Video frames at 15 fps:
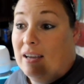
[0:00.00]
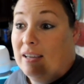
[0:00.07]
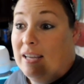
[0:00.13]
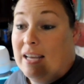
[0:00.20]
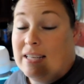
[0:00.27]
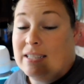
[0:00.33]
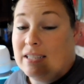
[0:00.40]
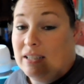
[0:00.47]

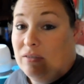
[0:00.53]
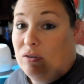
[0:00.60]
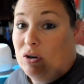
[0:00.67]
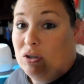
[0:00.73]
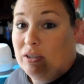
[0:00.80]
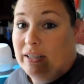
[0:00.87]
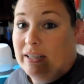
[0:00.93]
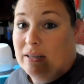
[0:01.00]
he has to leave
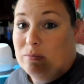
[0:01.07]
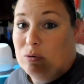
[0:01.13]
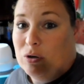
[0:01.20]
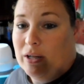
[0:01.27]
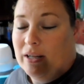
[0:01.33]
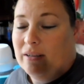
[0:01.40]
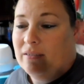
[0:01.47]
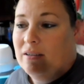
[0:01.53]
early in the
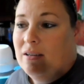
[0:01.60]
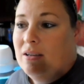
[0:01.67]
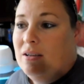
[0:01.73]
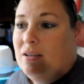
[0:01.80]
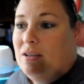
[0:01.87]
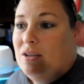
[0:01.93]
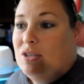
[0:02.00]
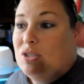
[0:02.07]
morning.
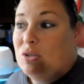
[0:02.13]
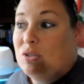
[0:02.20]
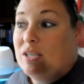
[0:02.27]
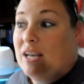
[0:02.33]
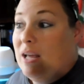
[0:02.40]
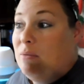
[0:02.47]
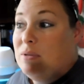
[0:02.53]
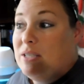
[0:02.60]
So
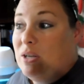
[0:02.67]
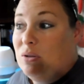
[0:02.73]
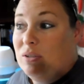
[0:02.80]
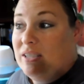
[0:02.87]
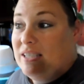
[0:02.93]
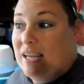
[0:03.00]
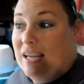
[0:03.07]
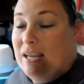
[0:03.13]
today was the
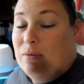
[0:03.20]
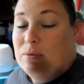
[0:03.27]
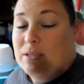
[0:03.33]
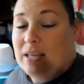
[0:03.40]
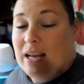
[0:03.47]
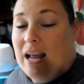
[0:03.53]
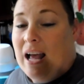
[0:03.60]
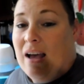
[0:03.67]
only day he was
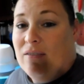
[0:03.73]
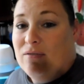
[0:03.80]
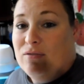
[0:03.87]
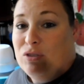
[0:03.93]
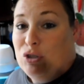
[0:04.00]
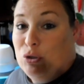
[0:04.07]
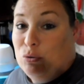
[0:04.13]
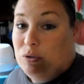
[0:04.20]
going to have
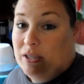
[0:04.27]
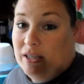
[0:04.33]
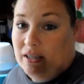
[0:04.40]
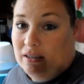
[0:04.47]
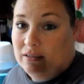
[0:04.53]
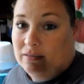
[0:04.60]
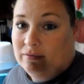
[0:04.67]
to till.